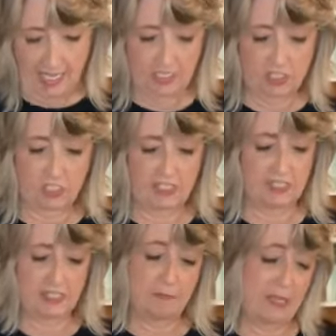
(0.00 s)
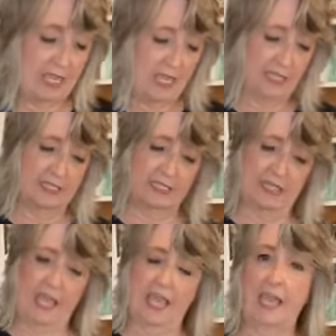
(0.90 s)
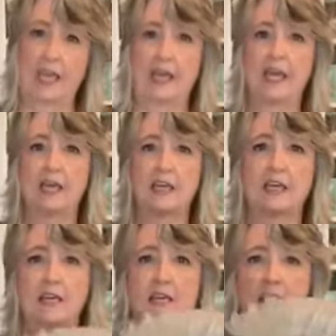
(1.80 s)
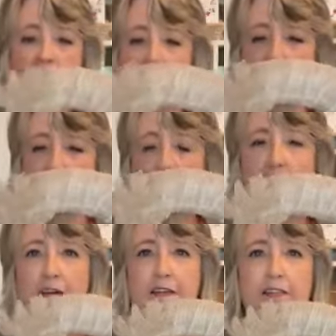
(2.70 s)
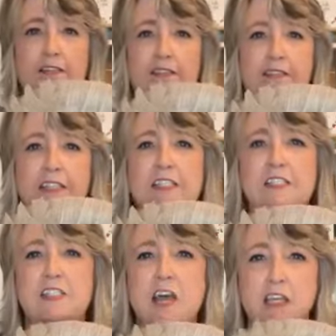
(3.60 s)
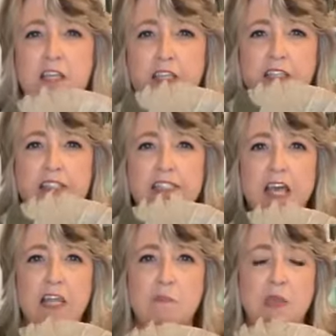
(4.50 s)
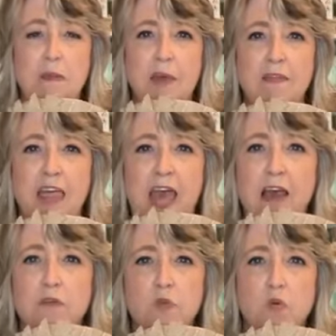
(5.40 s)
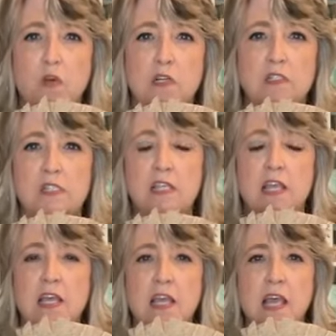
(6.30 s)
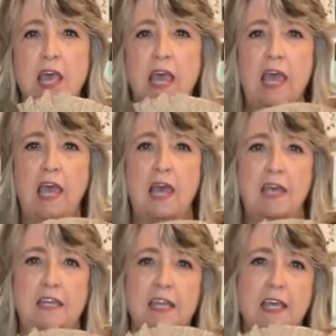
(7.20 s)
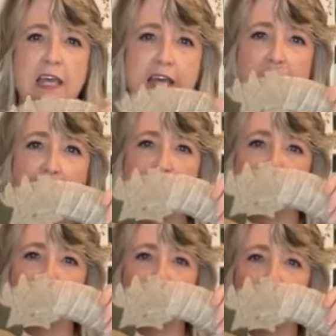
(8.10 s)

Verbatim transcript: It's just, to me, it's saying, uh, it's talking, it's telling me about the outdoors and um,